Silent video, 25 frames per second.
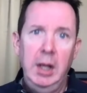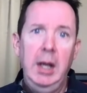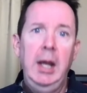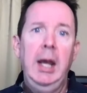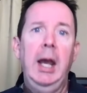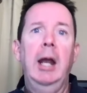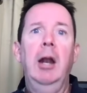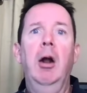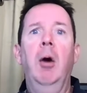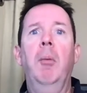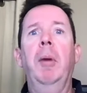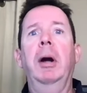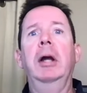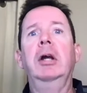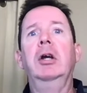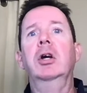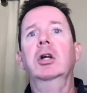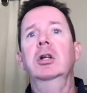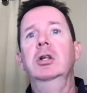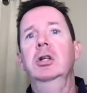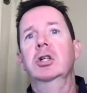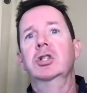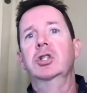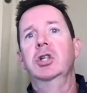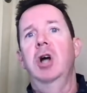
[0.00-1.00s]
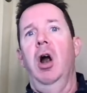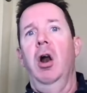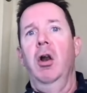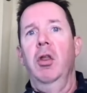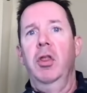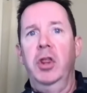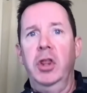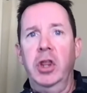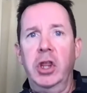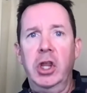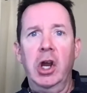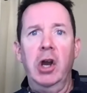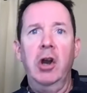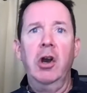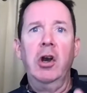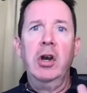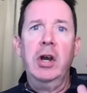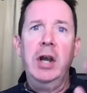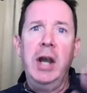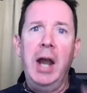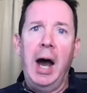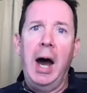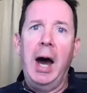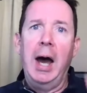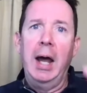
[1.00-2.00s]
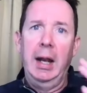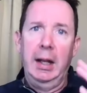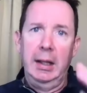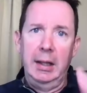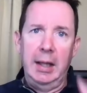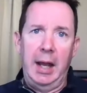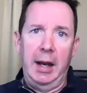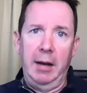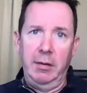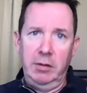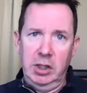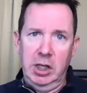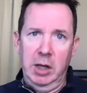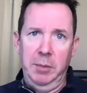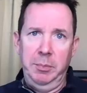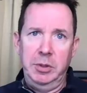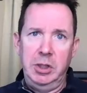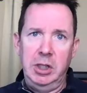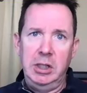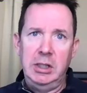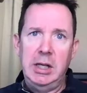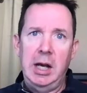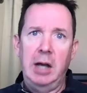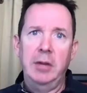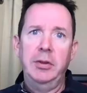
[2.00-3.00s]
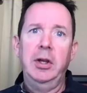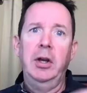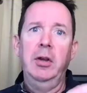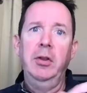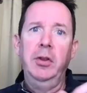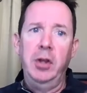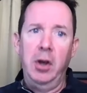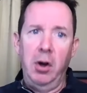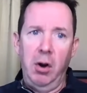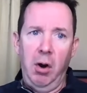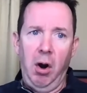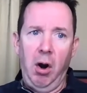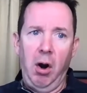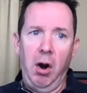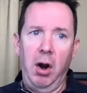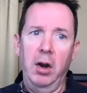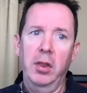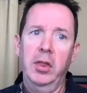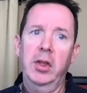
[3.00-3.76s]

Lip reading: And oh my goodness, are there not a lot of tip sheets out there? There are.